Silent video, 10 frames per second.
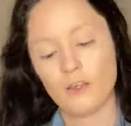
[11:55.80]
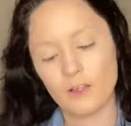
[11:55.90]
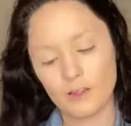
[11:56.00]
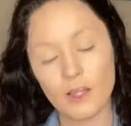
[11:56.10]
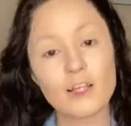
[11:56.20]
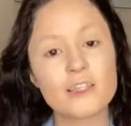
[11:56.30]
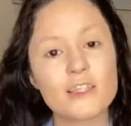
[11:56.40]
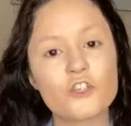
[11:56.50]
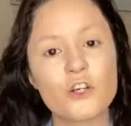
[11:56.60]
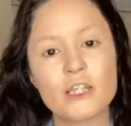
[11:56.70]
that's the
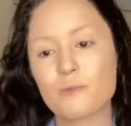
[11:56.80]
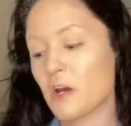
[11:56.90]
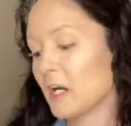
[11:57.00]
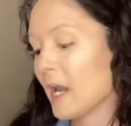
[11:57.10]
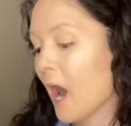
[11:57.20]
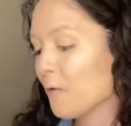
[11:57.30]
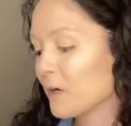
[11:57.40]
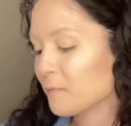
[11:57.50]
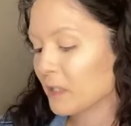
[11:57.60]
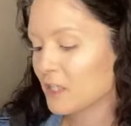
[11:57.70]
transparent. Now what I'm
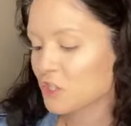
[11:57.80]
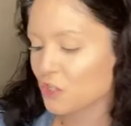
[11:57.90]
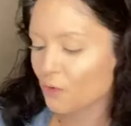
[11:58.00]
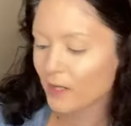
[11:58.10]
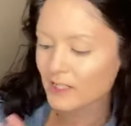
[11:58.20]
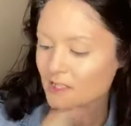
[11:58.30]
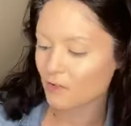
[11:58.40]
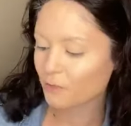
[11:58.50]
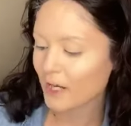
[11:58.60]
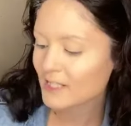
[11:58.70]
going to do is the
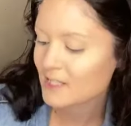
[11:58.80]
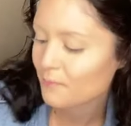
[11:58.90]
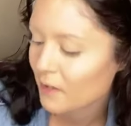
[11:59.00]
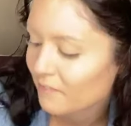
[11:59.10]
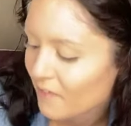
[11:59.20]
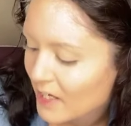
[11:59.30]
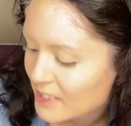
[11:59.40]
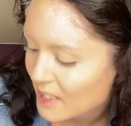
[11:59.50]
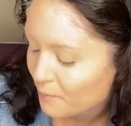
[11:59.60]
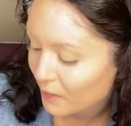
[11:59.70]
rest of my face,
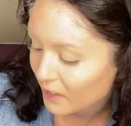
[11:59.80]
I'm going to